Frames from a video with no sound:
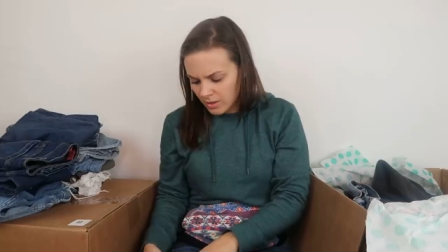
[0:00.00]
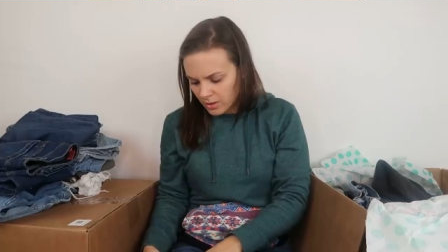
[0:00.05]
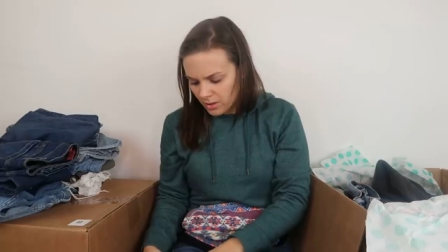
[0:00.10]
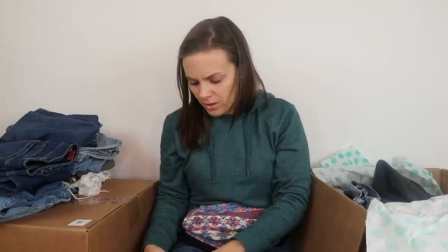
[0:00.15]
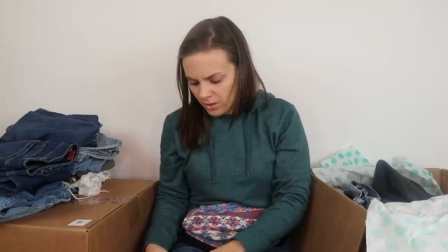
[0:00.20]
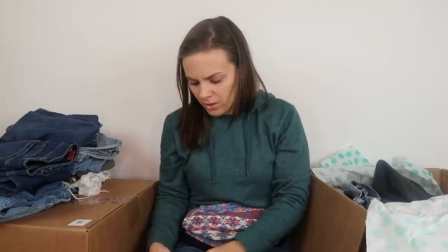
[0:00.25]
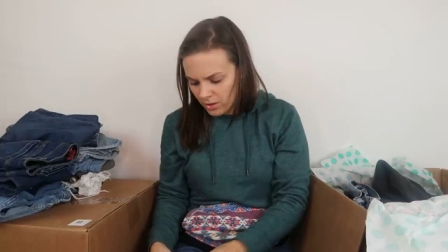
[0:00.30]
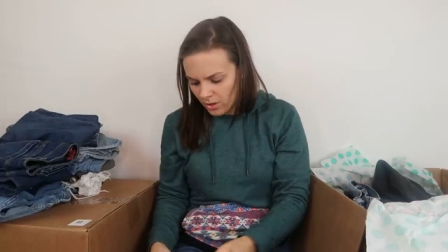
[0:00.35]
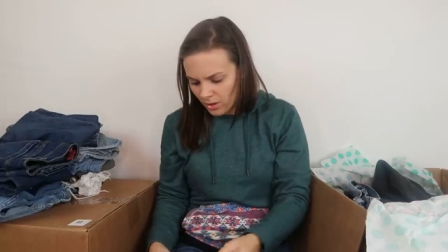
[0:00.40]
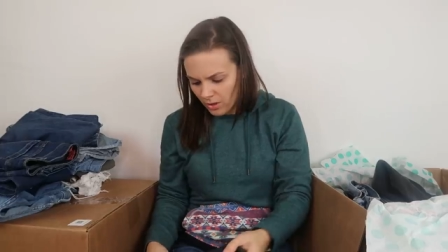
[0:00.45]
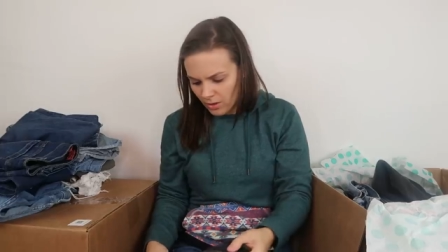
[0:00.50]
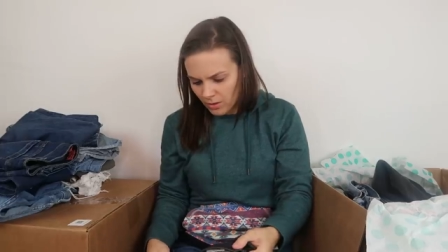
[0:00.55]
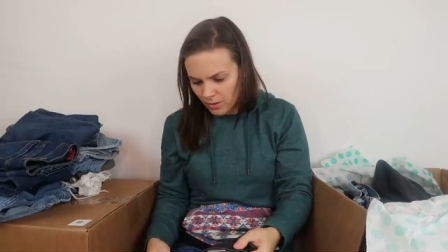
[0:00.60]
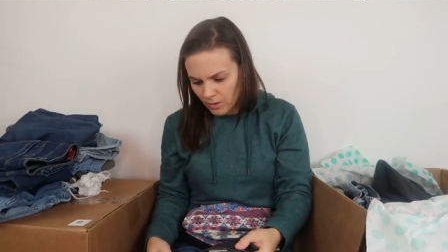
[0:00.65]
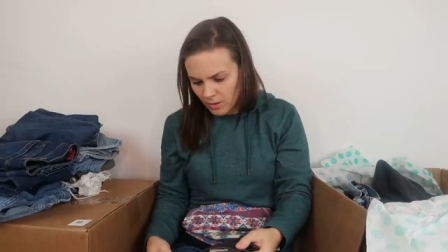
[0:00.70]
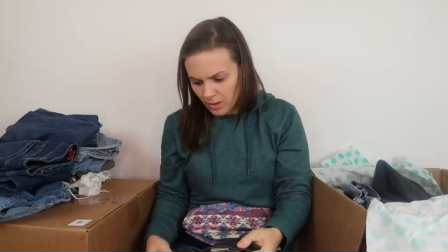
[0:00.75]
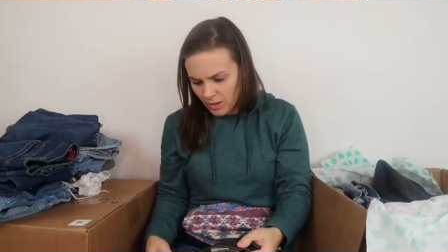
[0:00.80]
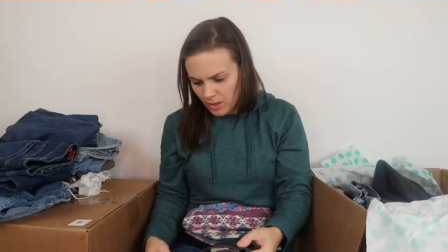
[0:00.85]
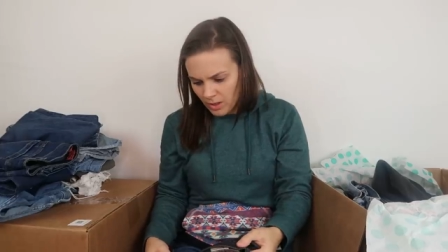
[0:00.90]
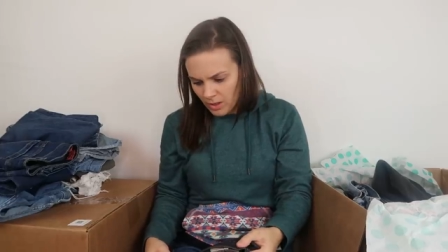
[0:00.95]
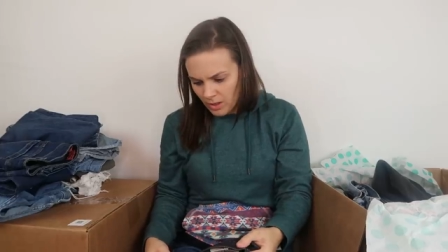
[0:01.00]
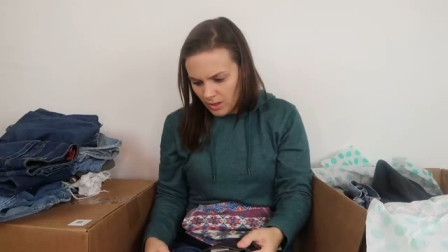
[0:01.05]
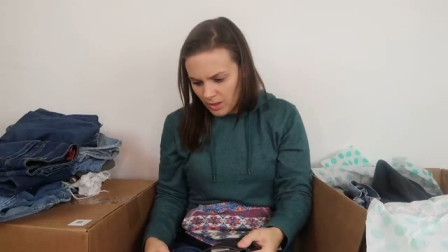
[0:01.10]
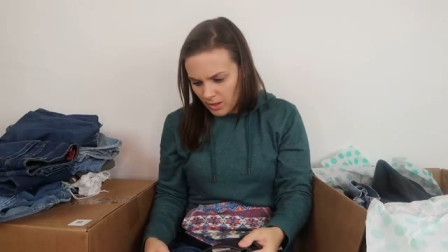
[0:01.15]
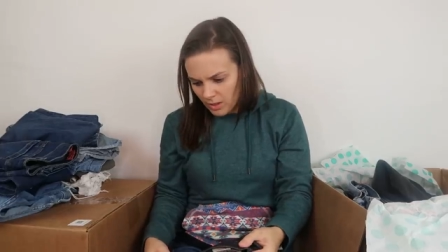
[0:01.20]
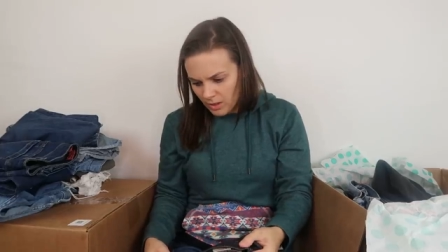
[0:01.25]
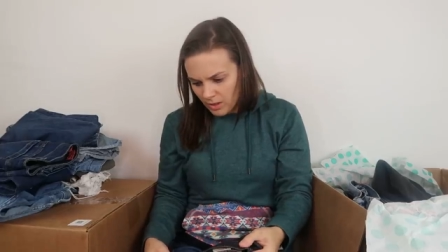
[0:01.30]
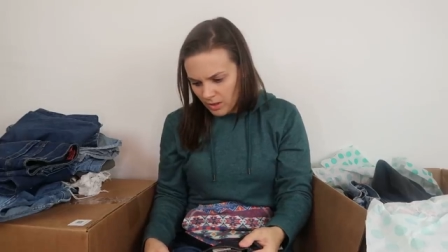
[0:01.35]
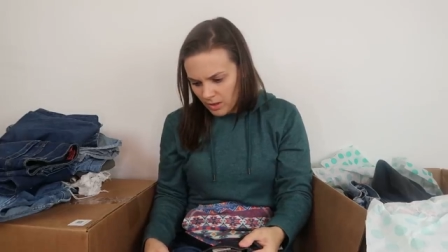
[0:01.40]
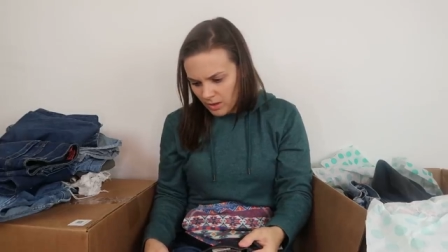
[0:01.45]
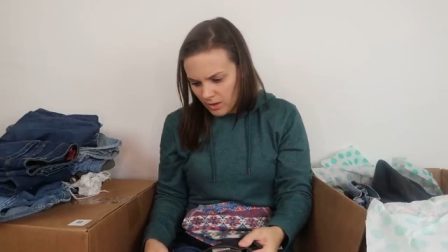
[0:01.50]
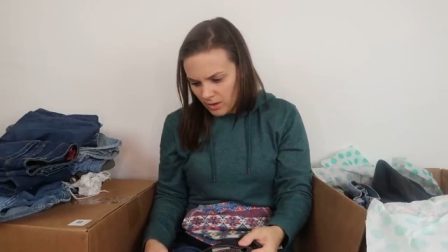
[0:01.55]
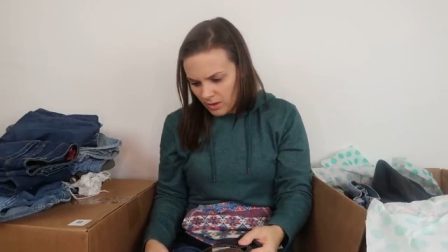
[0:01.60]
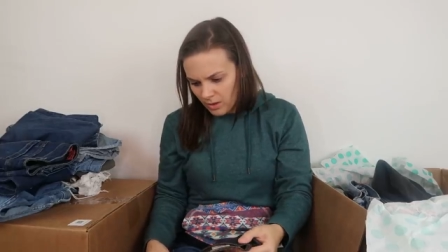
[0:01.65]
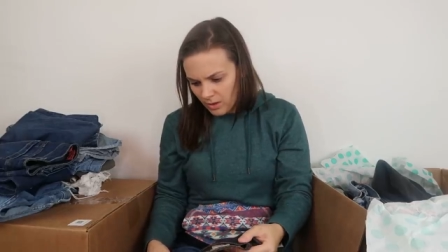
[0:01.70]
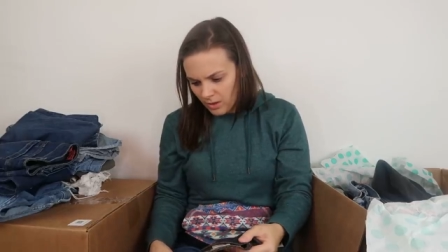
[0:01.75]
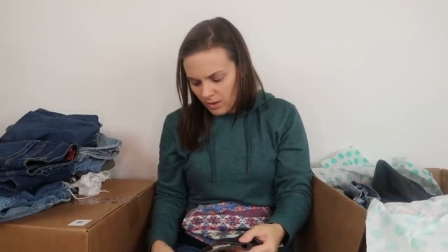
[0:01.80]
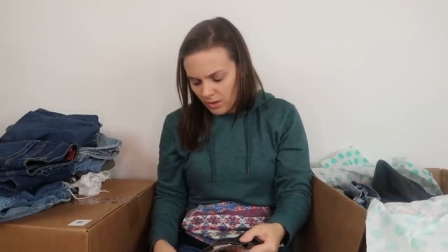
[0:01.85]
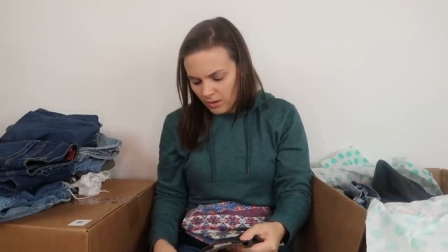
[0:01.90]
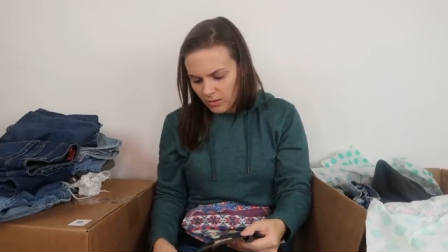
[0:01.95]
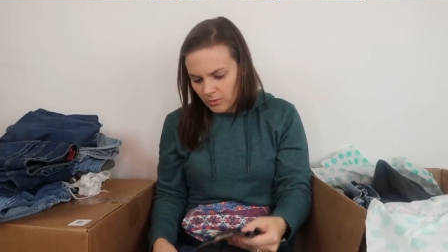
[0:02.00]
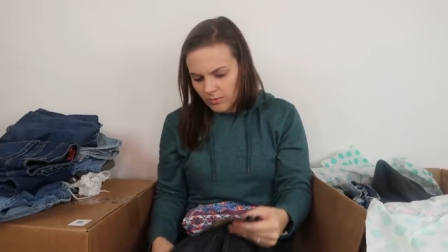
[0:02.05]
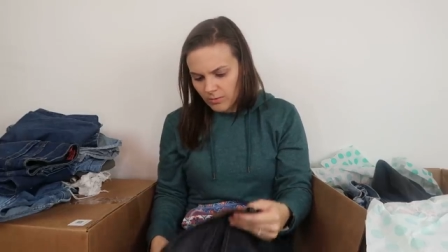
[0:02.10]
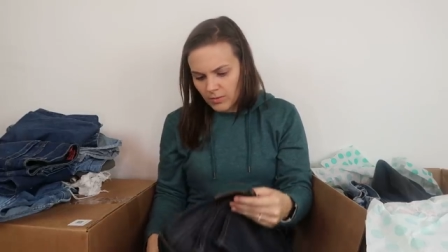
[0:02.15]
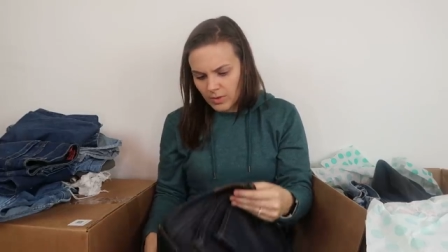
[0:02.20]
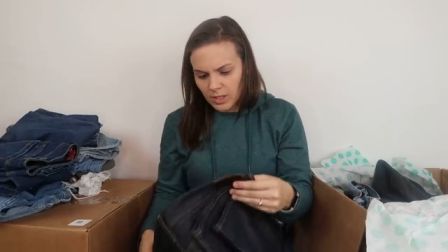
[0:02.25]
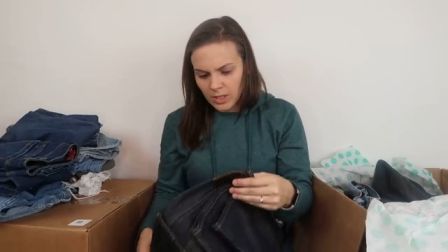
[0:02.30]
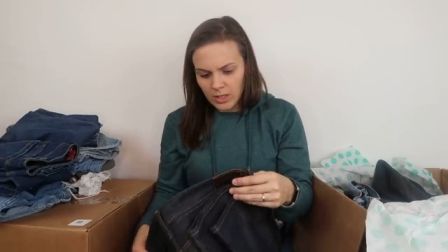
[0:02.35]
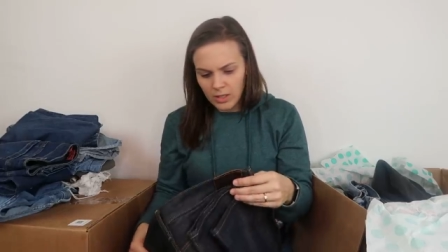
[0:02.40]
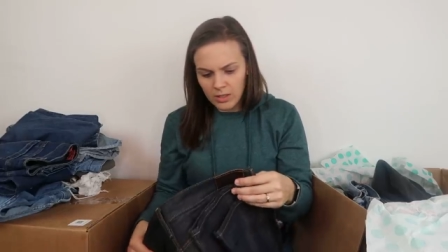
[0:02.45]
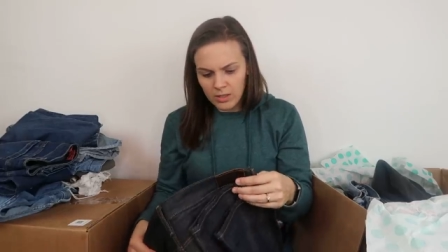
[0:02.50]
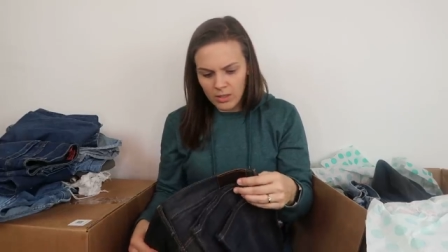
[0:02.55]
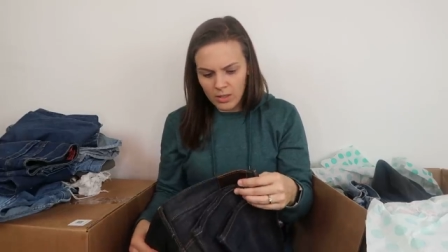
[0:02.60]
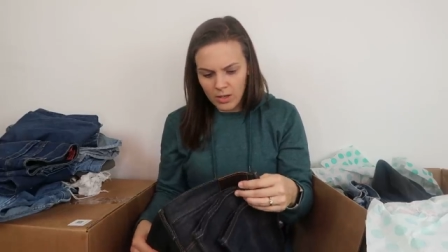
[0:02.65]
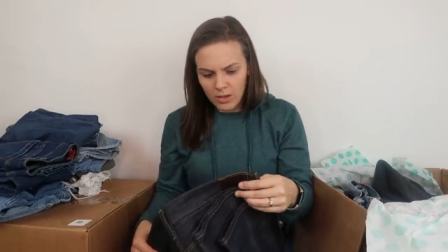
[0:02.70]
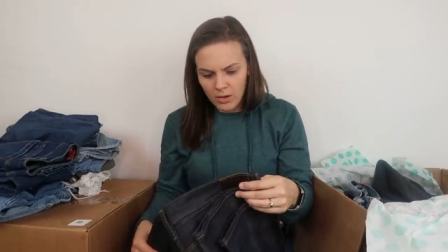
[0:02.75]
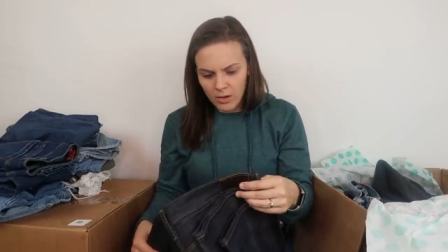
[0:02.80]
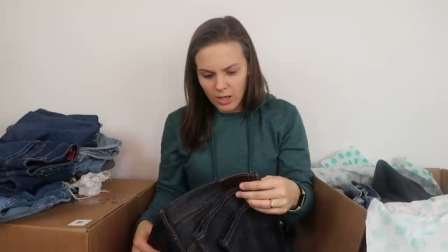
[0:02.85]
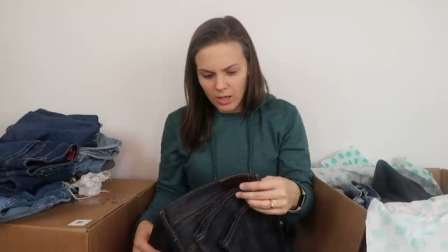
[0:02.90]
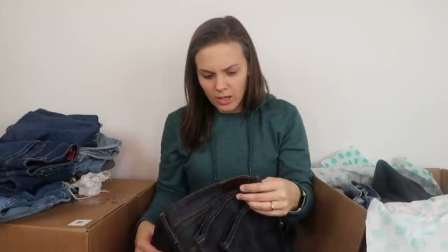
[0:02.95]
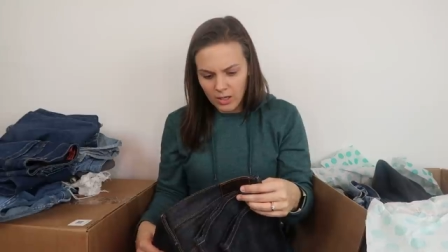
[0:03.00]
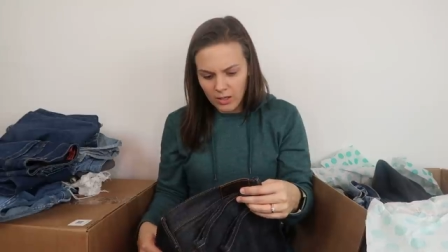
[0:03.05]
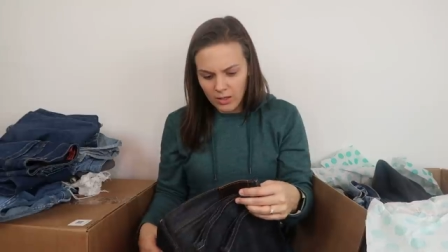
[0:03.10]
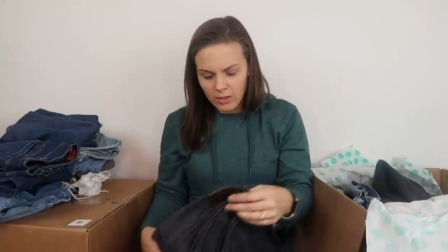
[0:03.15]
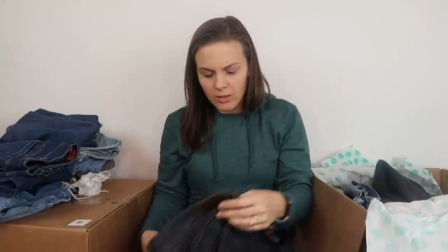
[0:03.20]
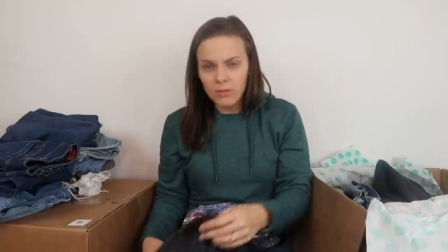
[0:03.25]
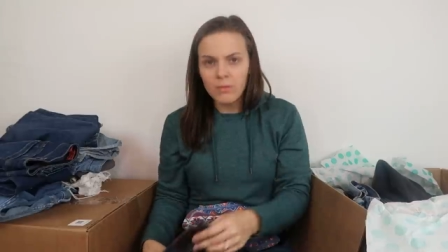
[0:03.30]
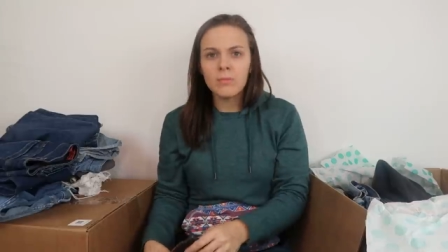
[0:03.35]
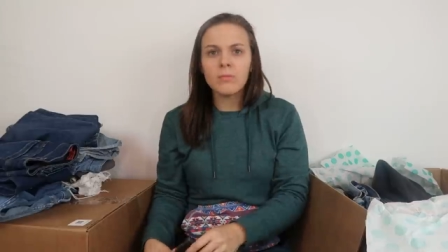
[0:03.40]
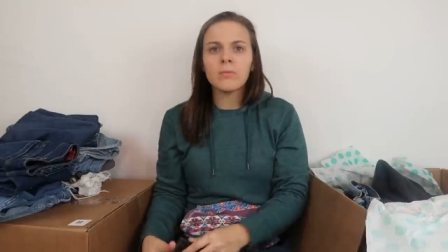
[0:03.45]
So these, okay,